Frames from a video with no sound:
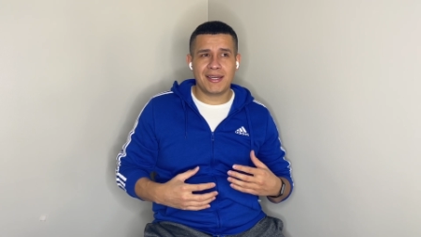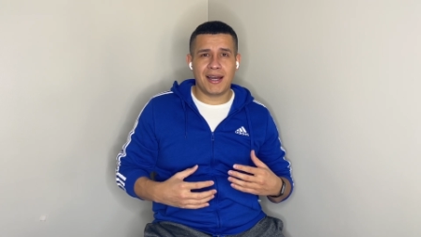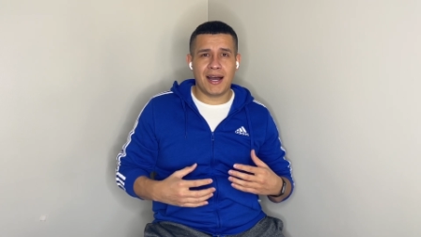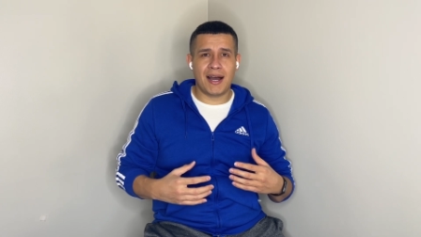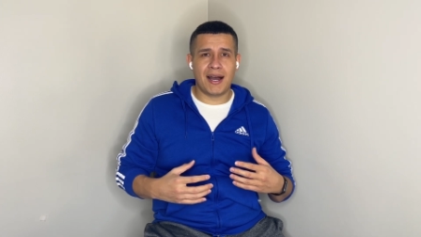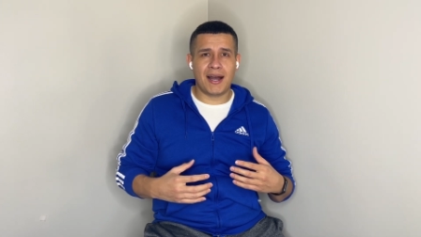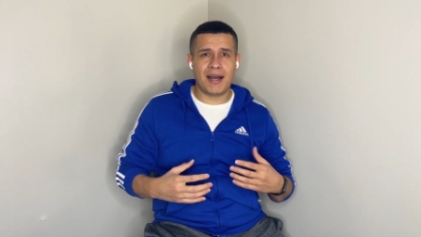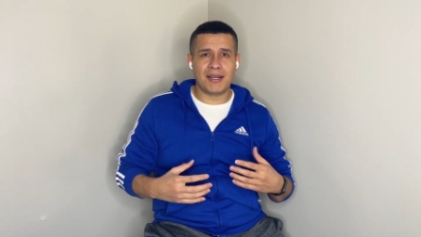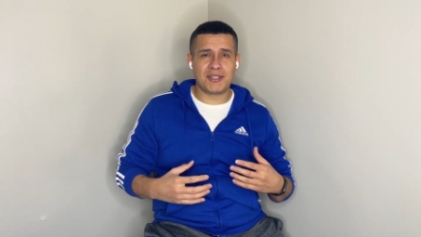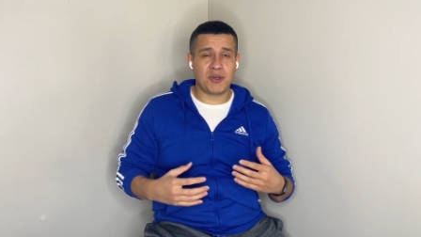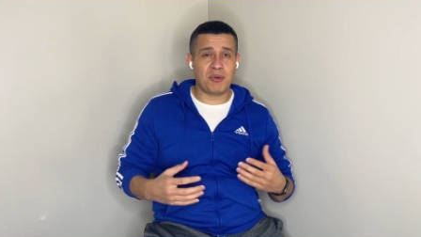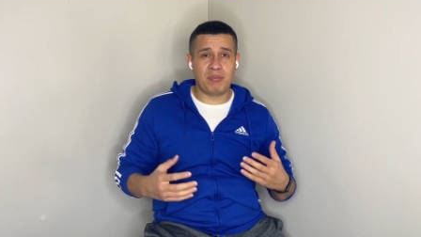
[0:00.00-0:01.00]
Uh,
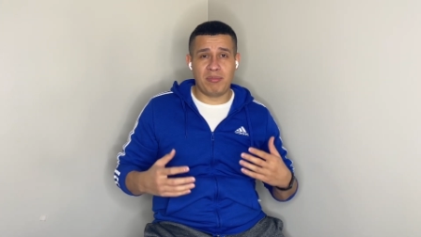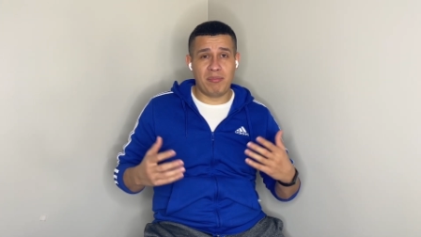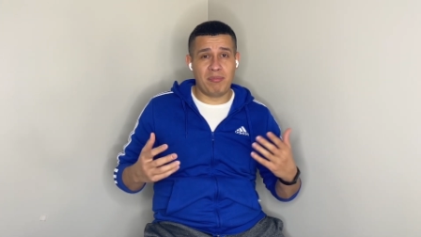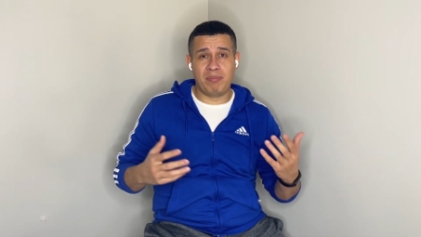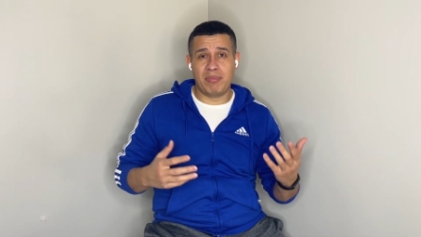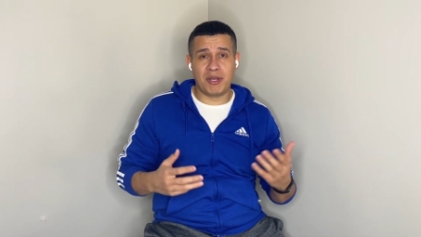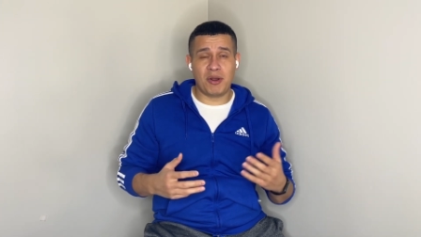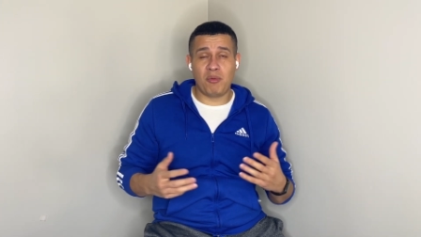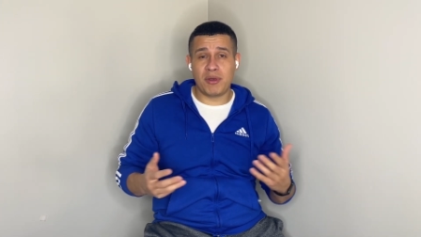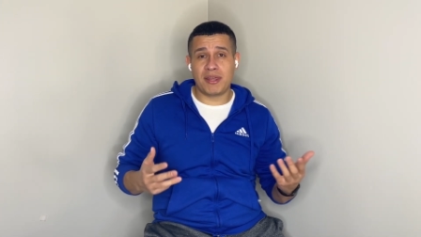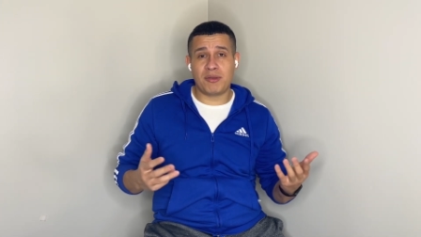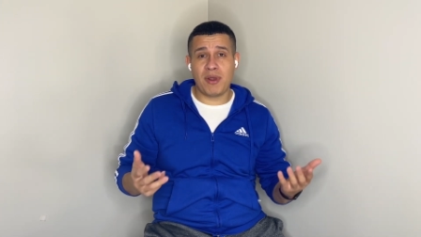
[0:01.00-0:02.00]
so you know,
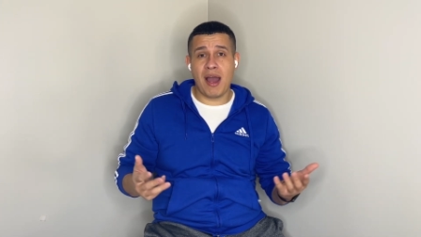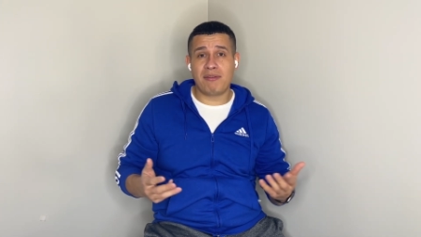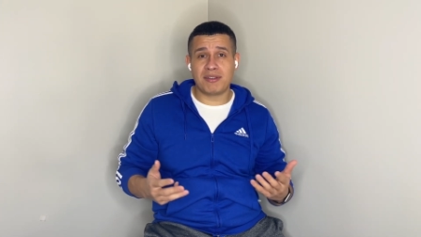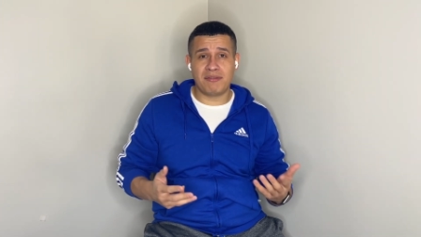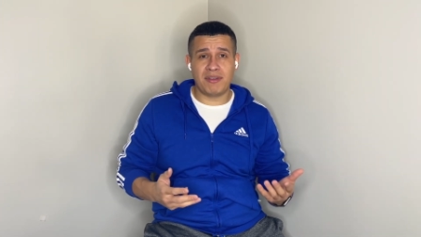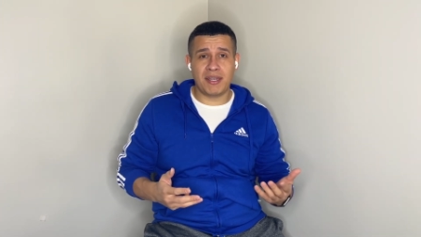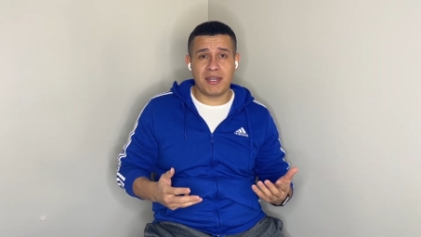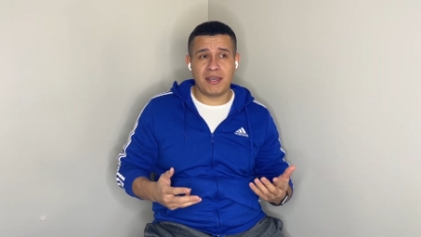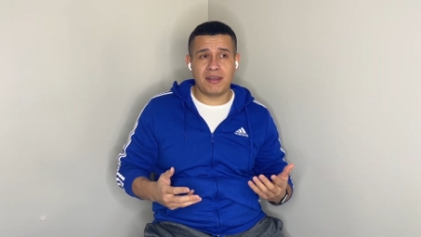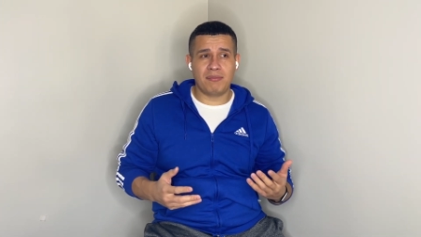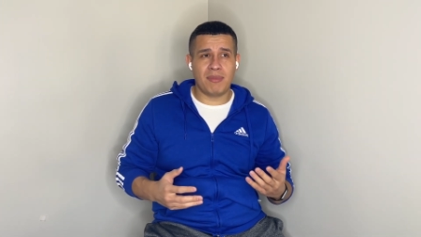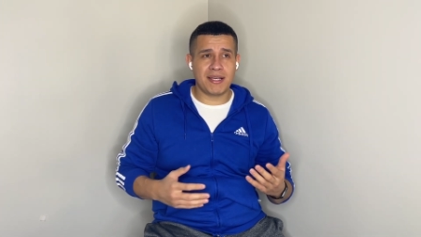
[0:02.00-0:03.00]
within three hours of
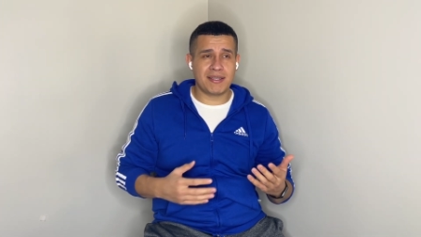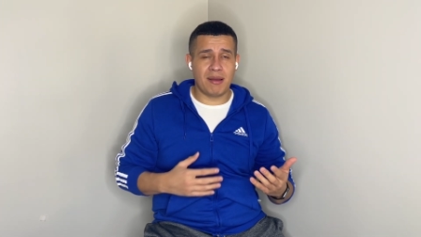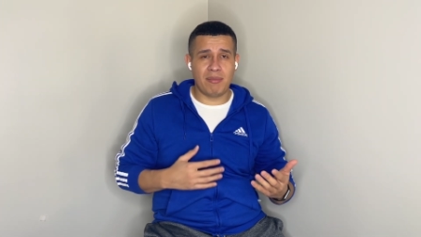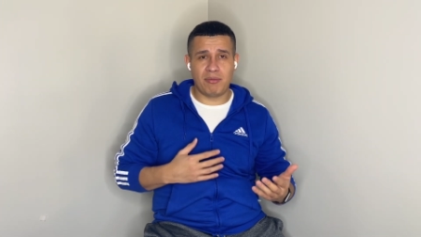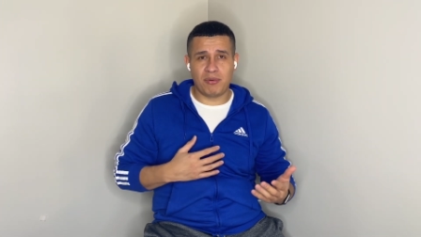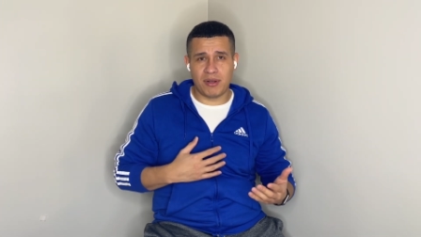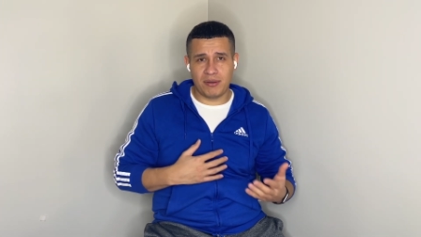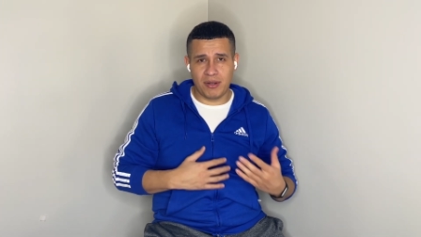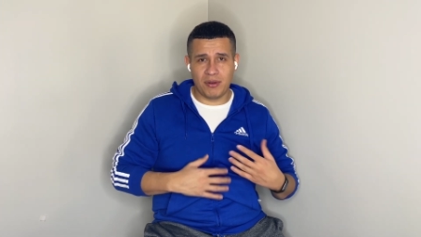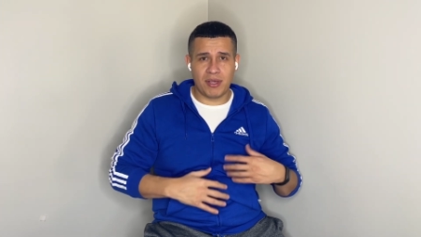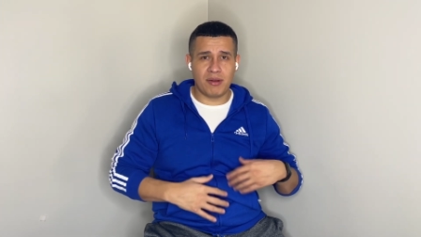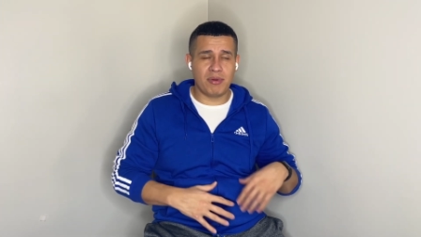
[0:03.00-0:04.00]
eating, my stomach would you
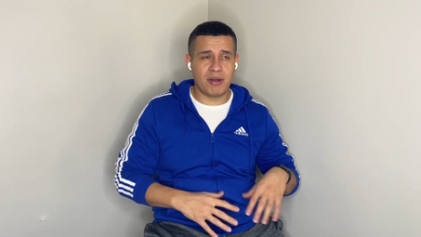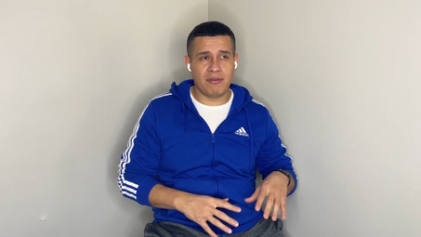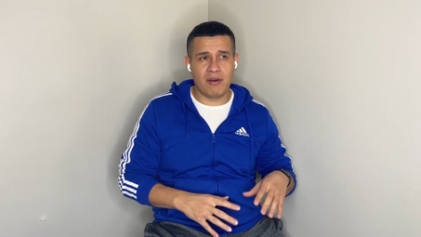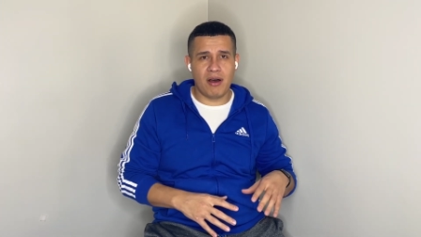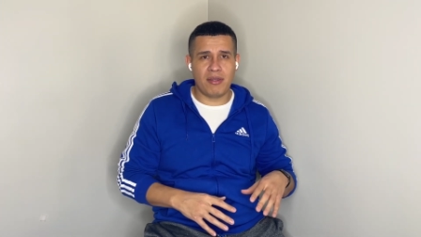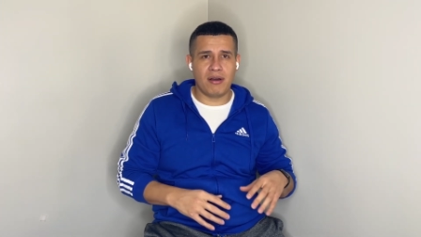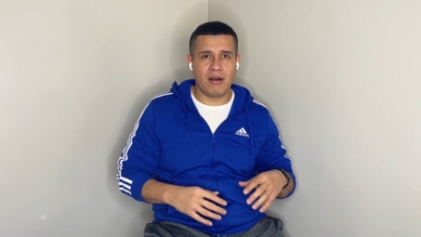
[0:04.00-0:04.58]
know get rid of all the,